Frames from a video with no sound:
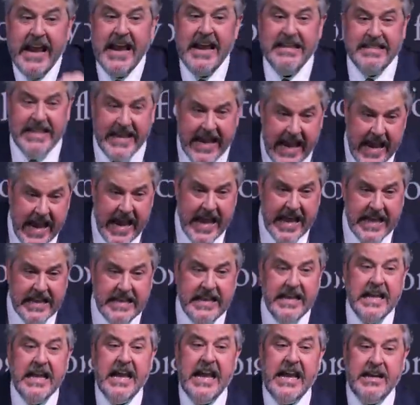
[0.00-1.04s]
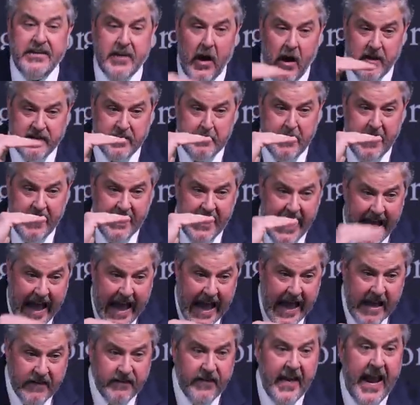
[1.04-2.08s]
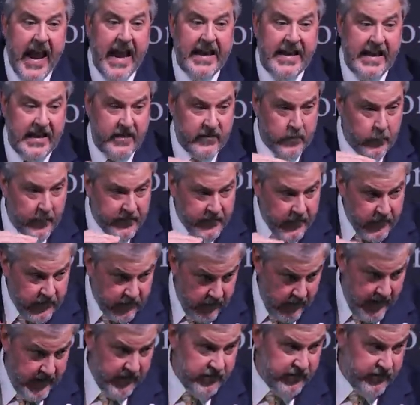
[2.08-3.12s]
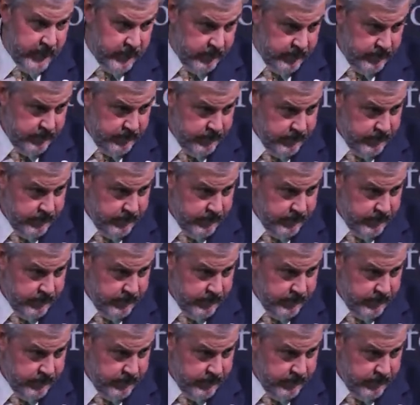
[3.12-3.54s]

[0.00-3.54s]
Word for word: In the end, he talks about life and ends with destruction.